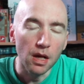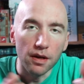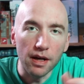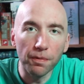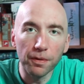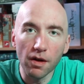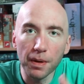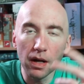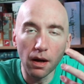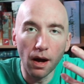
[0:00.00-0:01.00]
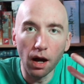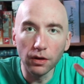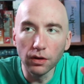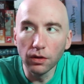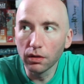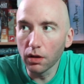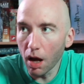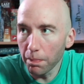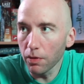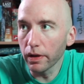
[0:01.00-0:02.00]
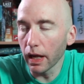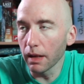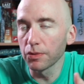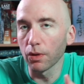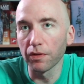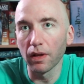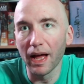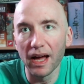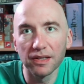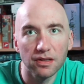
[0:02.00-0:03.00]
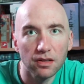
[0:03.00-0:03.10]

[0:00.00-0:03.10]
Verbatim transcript: Now, there have been a couple games over the last,